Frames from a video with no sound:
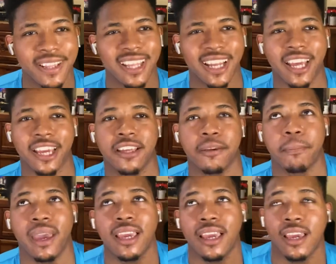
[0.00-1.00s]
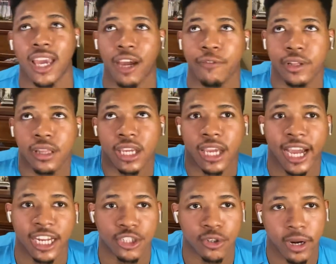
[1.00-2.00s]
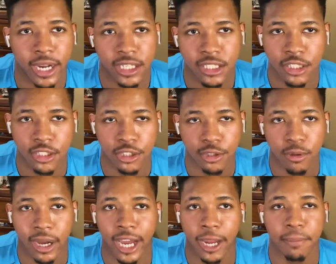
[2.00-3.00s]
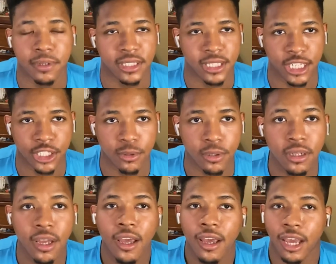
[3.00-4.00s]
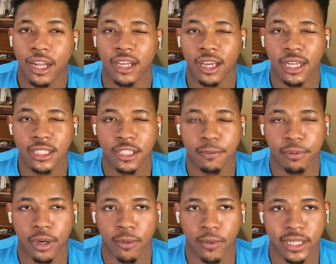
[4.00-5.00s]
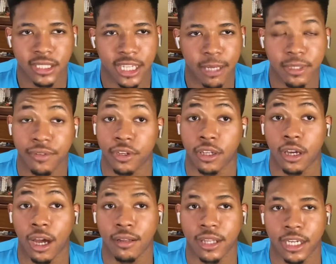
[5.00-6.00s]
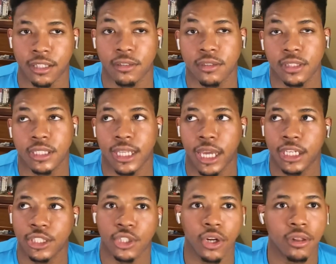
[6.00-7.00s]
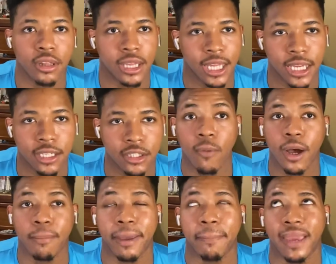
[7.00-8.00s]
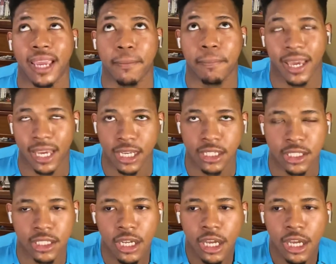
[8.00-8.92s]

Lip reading: that. Like, making everything I tried to do hypersexual. And it got to the point where I stopped even saying certain things on my main page,